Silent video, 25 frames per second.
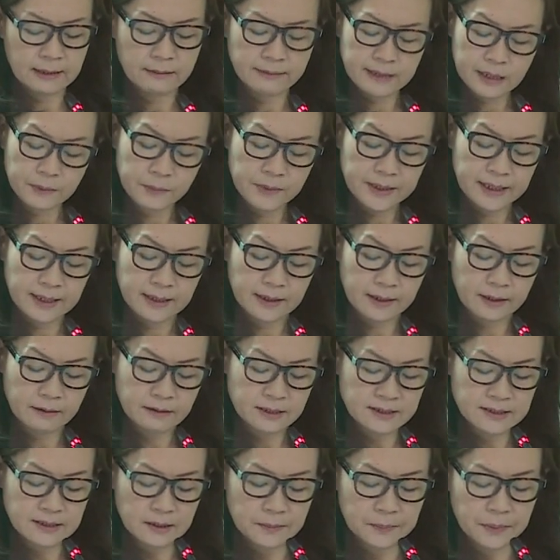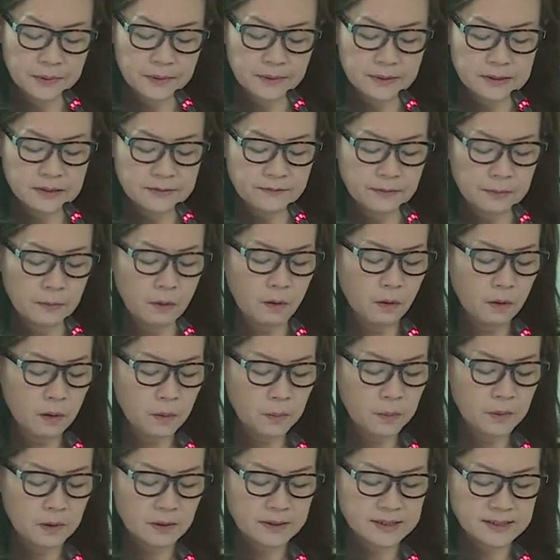How can we encourage Singaporeans from
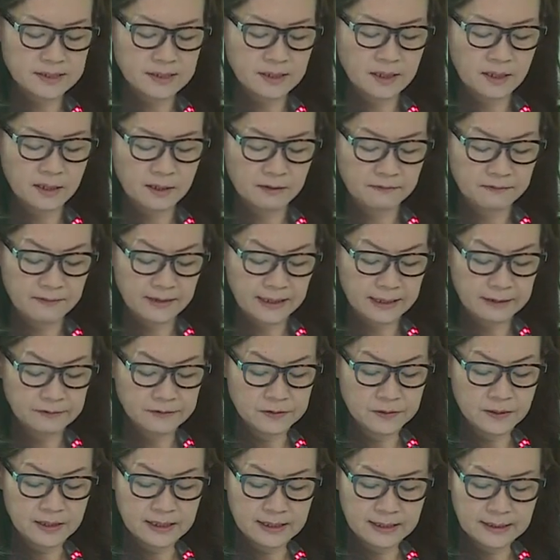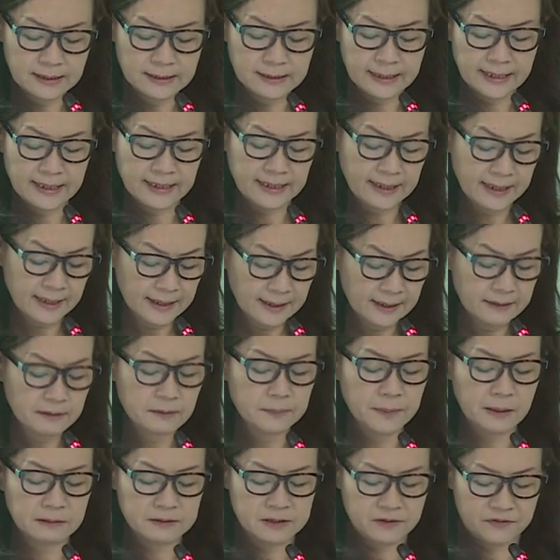all walks of life to learn and
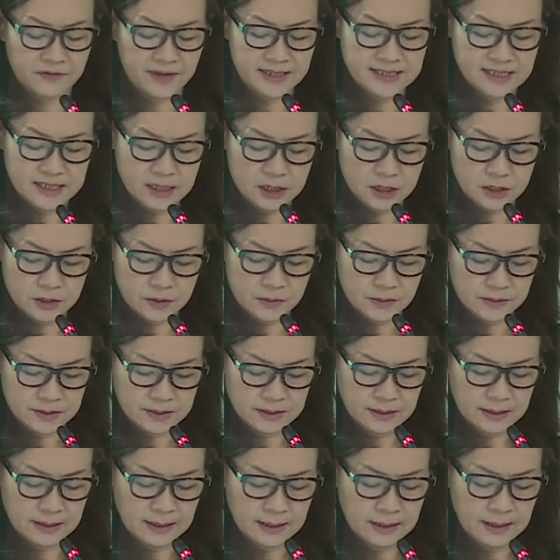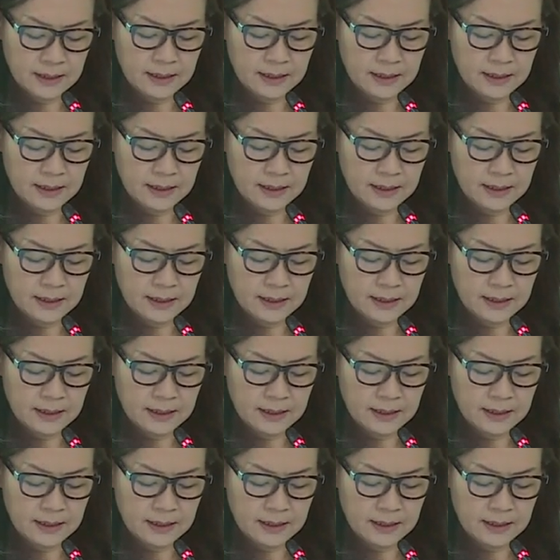care about defense issues